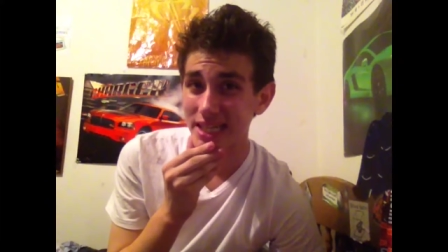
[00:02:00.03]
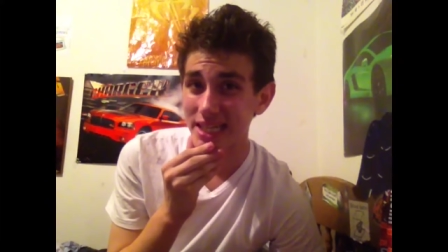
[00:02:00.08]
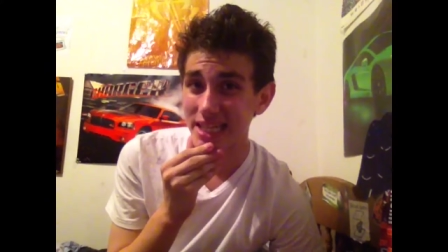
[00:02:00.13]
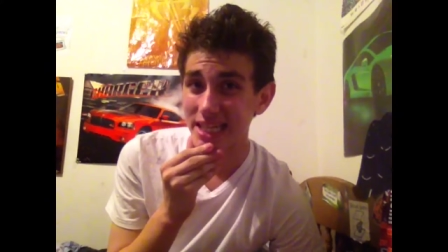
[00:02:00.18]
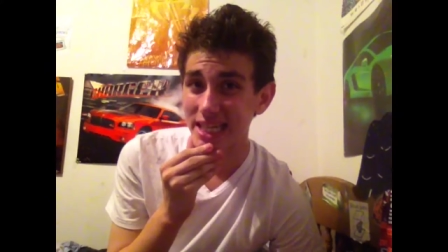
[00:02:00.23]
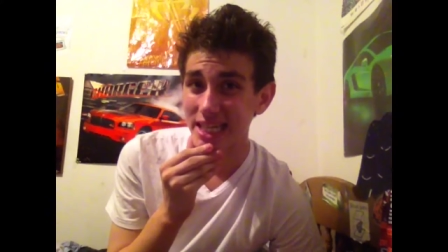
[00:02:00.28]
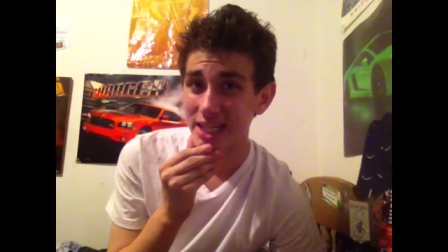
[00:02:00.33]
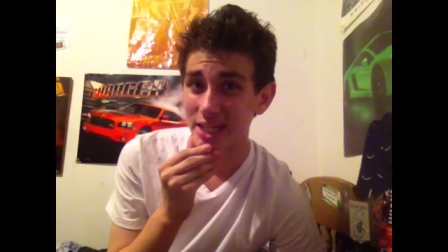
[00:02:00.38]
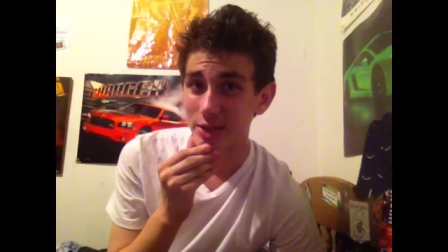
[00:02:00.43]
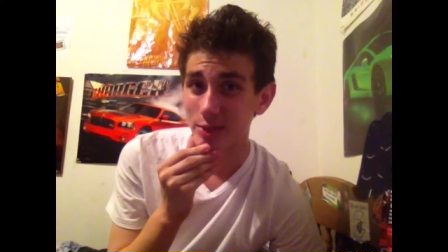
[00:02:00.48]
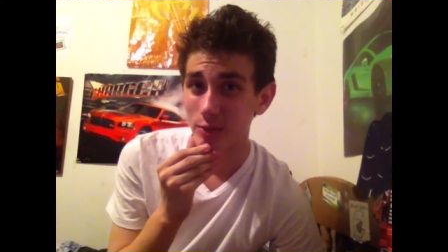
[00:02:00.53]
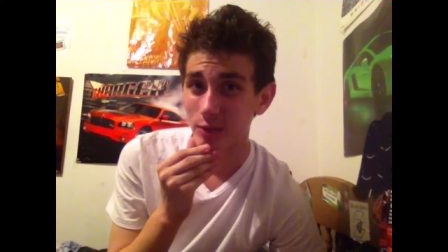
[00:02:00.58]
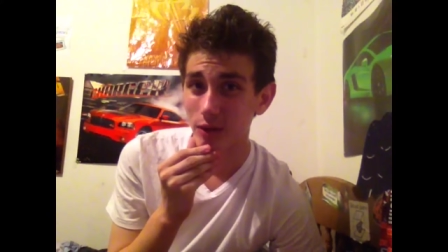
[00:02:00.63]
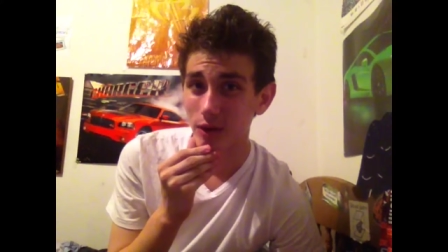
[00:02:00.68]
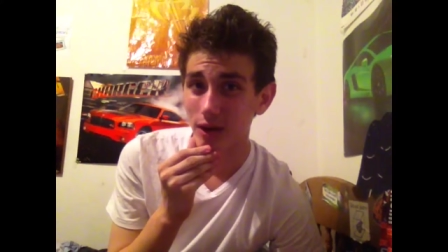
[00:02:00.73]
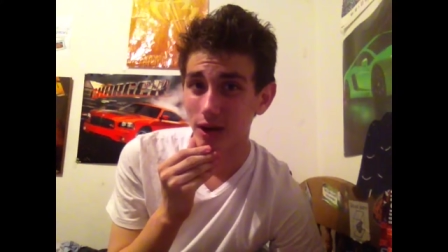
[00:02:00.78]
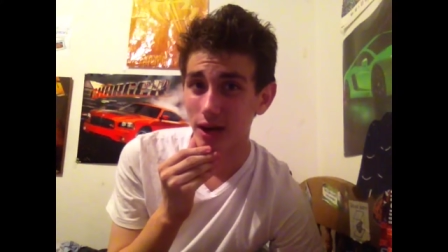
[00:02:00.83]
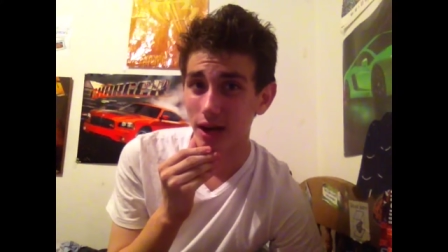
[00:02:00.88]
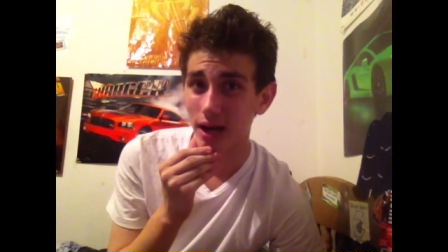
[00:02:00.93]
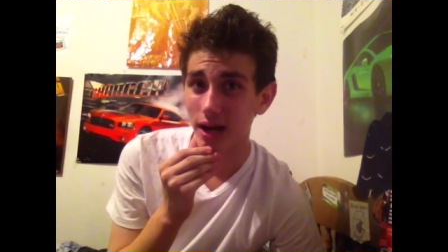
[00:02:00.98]

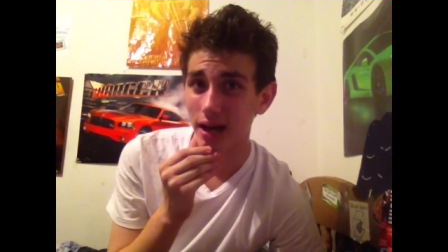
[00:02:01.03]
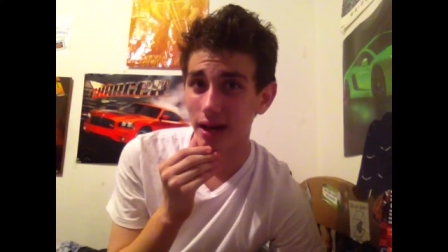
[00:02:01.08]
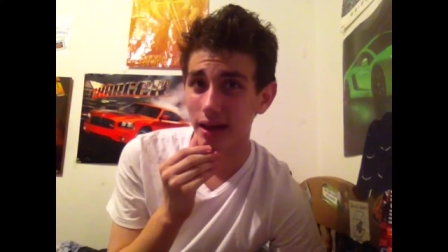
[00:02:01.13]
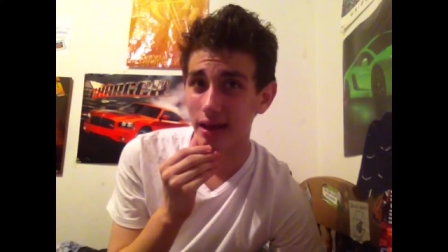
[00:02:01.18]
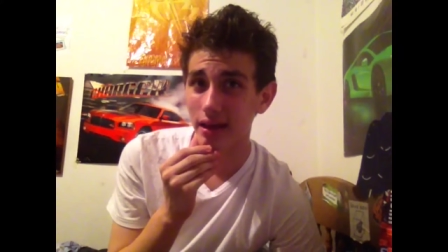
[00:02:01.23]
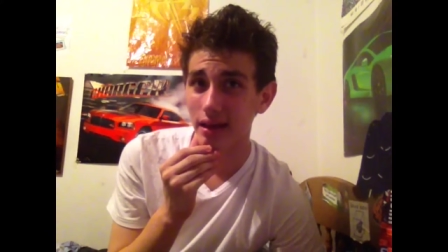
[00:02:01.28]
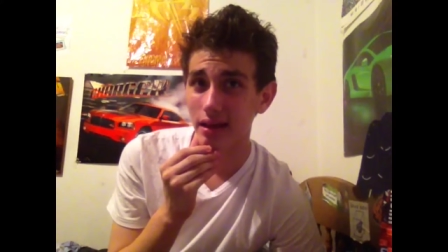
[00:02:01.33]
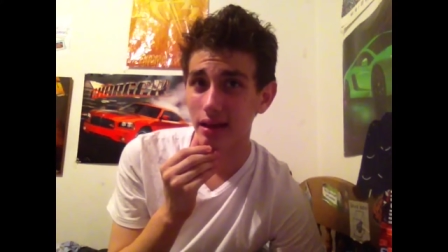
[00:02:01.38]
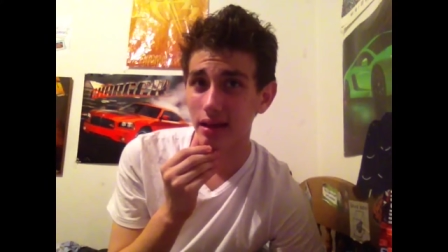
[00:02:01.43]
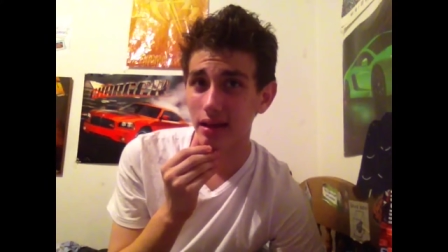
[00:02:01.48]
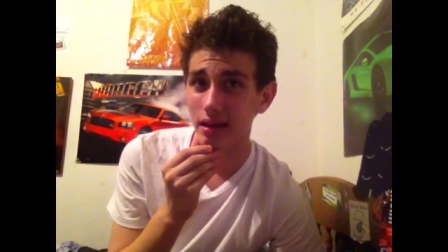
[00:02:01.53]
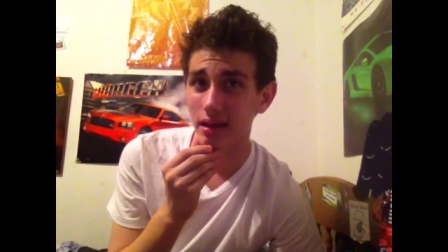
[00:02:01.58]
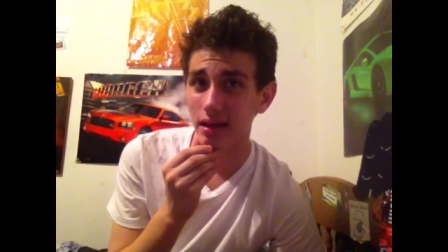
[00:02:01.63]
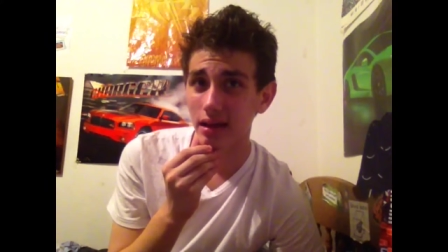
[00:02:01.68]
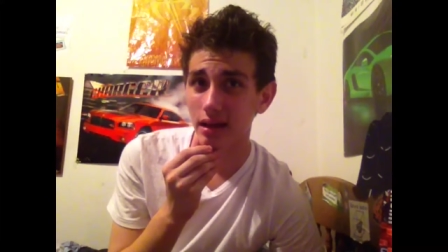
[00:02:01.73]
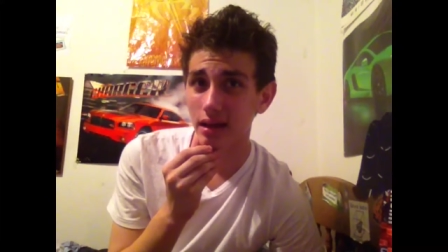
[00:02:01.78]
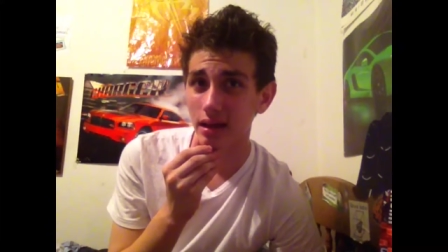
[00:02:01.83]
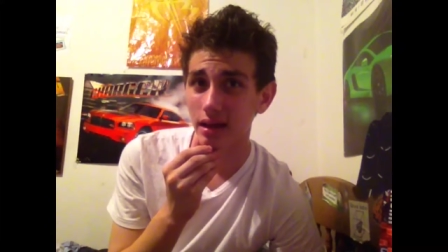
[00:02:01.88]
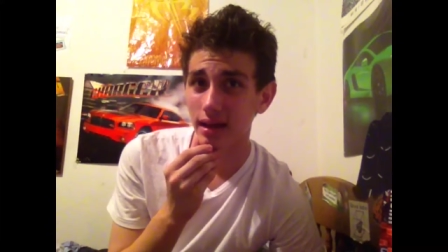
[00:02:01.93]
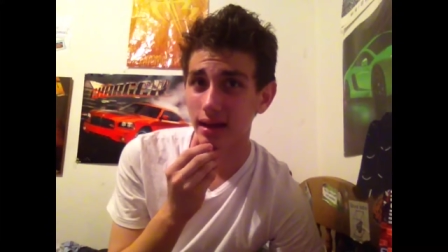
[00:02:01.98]
classwork on it,
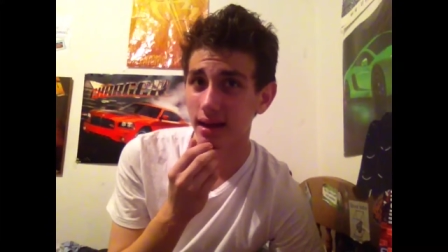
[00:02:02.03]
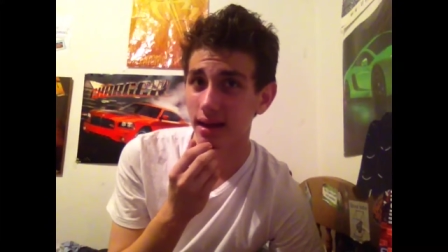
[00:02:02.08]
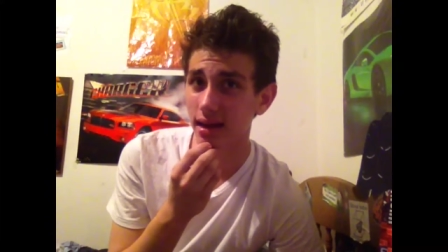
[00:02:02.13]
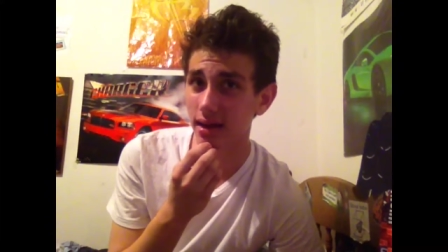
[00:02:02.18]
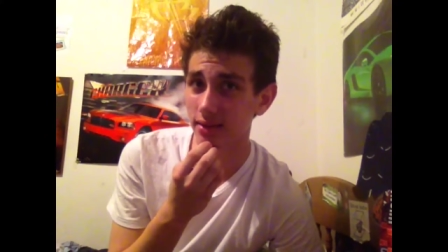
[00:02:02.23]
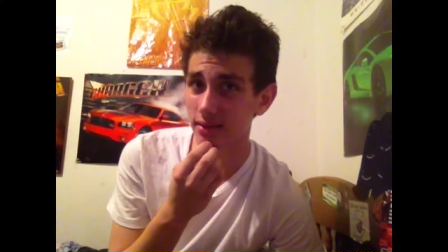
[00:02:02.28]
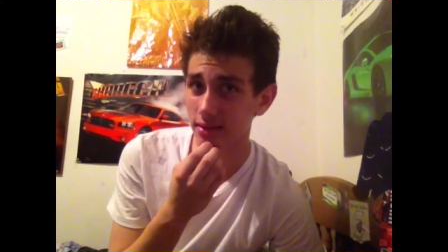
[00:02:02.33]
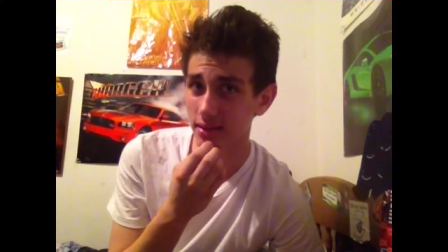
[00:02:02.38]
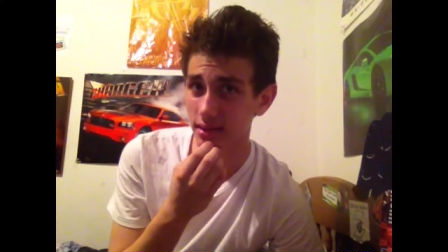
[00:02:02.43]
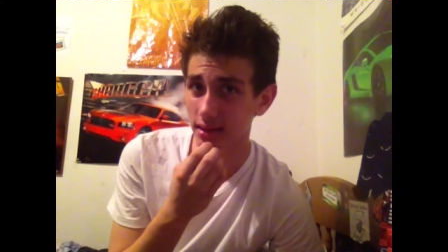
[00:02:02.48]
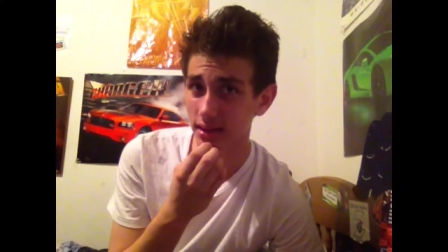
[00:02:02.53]
it having to